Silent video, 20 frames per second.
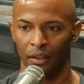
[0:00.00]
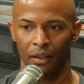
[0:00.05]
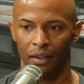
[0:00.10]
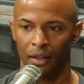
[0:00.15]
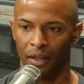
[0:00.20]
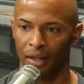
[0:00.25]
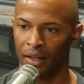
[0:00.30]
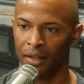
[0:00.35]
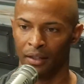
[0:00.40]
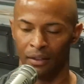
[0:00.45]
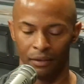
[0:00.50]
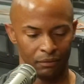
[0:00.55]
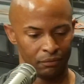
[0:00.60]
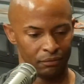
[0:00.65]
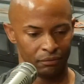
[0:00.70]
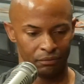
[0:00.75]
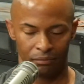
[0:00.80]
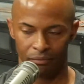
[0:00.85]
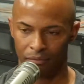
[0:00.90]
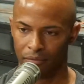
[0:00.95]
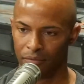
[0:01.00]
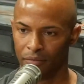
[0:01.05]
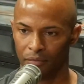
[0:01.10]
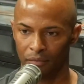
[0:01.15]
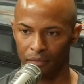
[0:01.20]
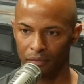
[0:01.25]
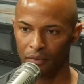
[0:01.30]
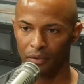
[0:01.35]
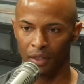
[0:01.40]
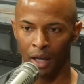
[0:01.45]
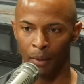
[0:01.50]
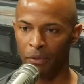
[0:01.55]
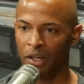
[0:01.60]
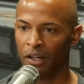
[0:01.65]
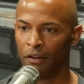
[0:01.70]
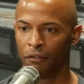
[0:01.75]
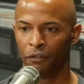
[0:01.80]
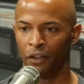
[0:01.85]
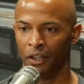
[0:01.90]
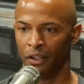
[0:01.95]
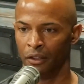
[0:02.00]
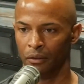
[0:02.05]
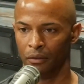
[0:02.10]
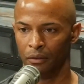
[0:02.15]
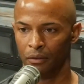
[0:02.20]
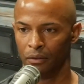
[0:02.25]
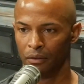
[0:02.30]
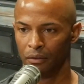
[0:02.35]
hey, I'm here for you.